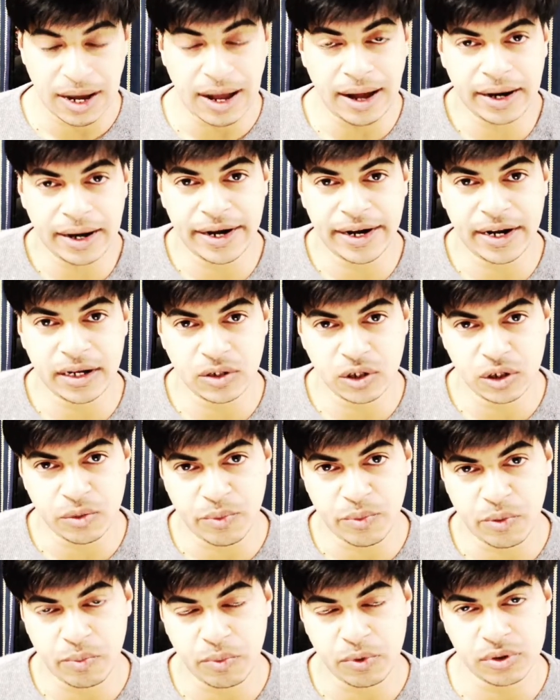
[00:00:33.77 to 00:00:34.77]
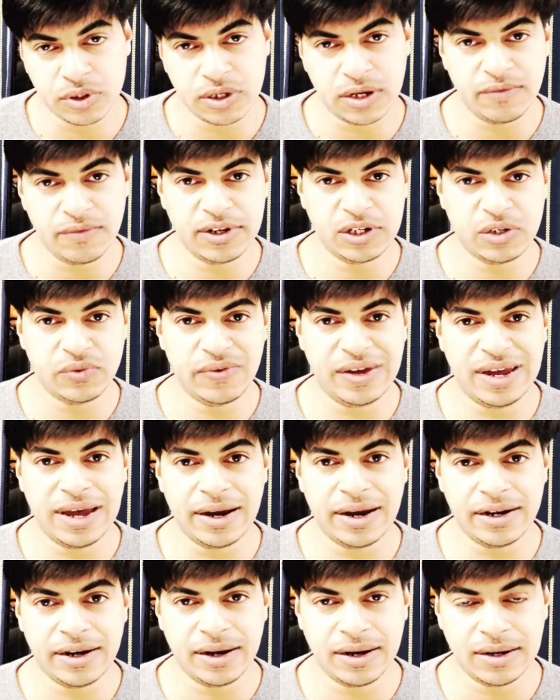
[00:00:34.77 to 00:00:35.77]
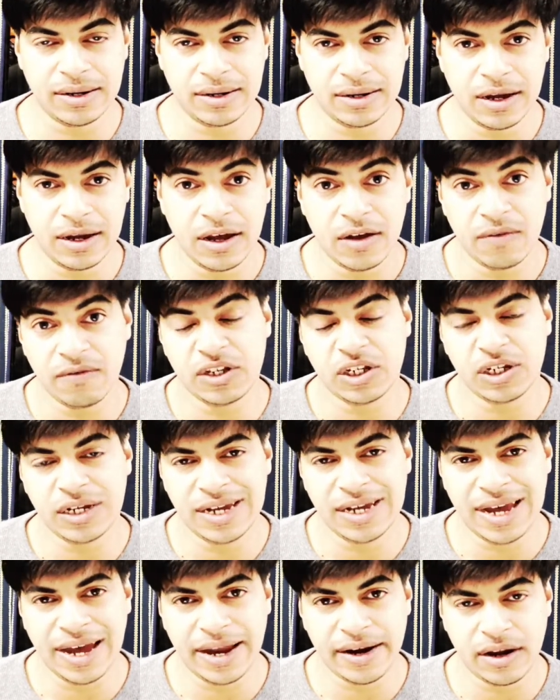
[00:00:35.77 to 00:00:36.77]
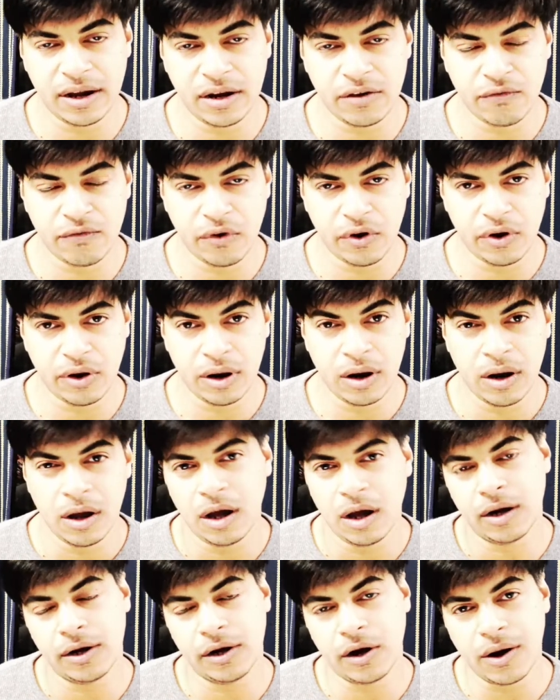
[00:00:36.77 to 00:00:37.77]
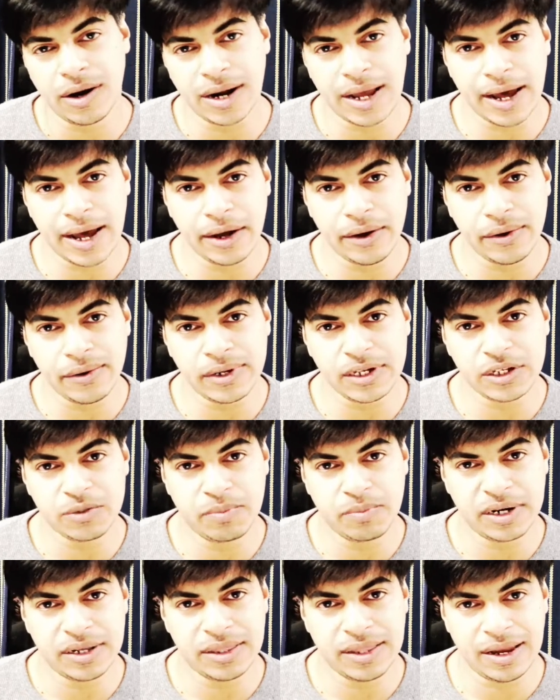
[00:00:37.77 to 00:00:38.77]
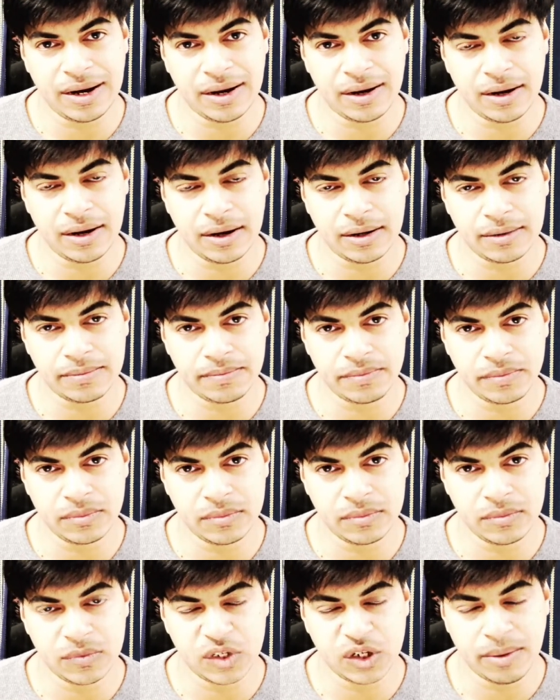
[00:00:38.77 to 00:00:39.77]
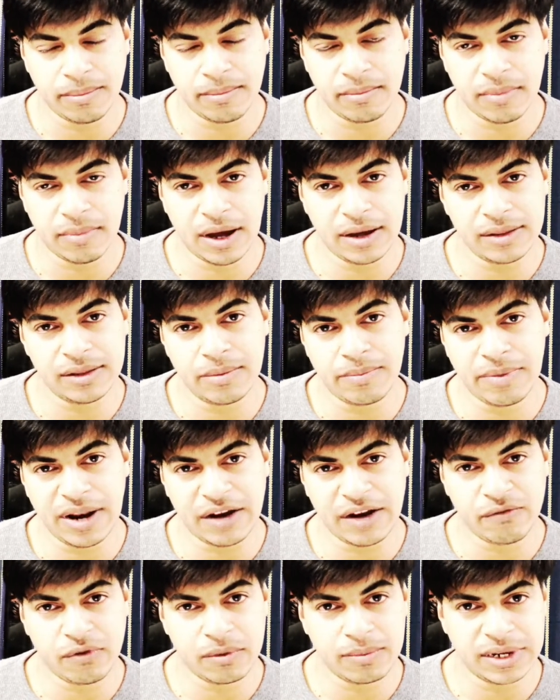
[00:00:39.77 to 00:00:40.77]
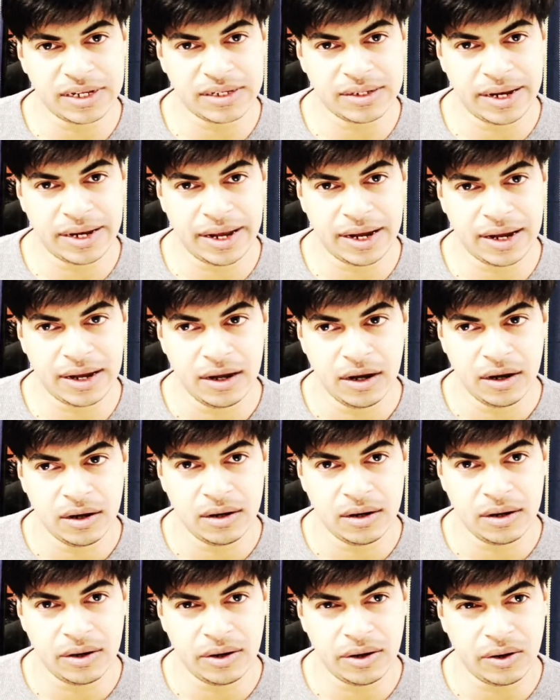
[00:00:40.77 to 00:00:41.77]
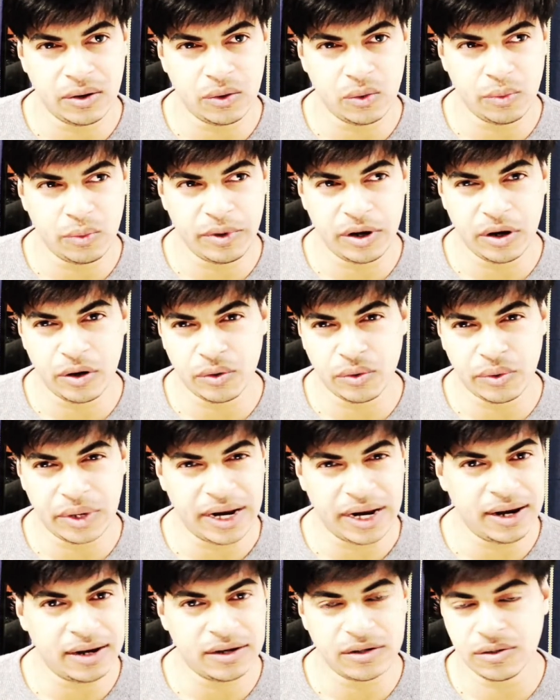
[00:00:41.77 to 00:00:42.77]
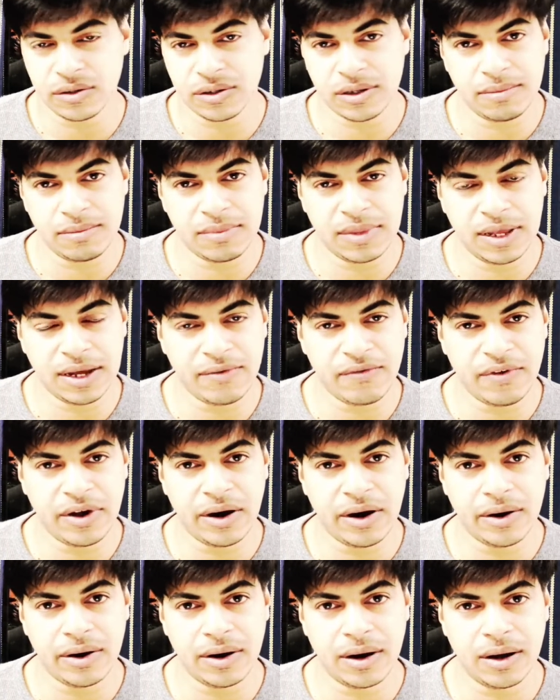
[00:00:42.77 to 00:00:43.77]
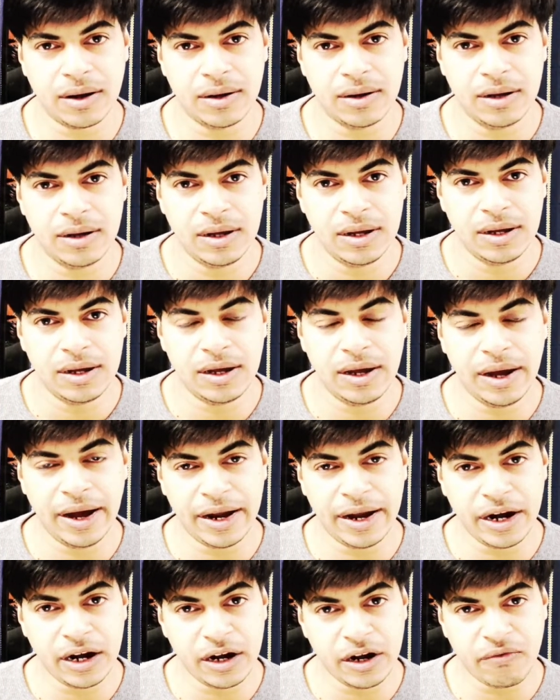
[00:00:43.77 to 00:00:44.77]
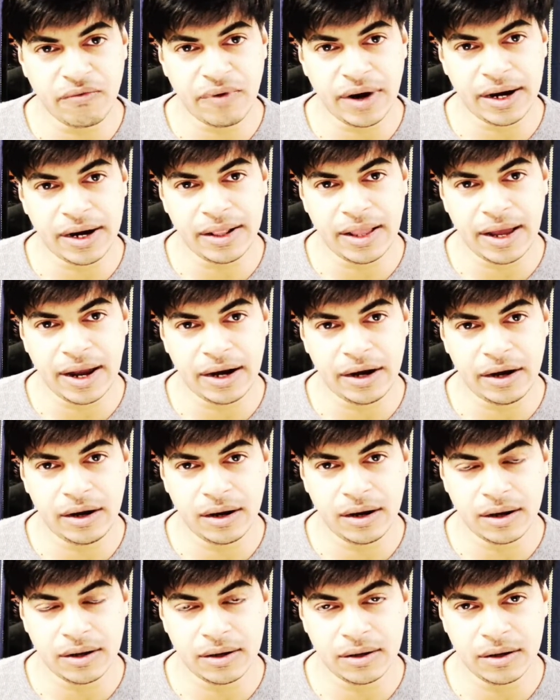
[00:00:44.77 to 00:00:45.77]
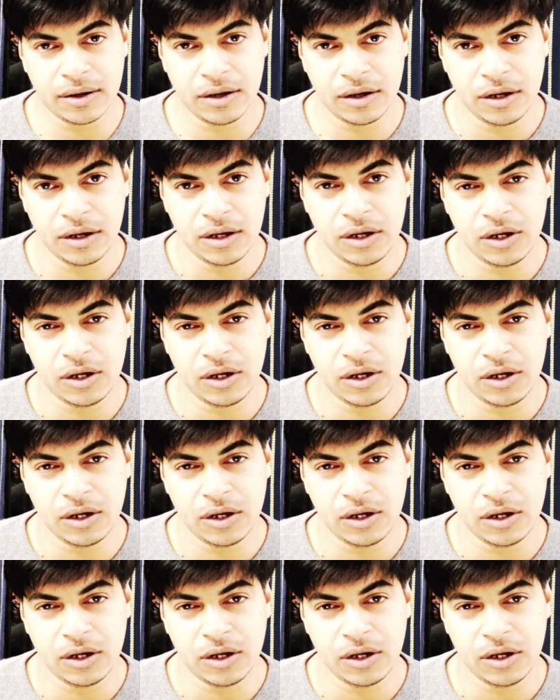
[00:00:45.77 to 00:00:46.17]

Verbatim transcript: the architecture proposal which we had done, which he had done for not iOS but then uh, some other platform, let's like Ruby on Rails or something, where uh, he identified that uh,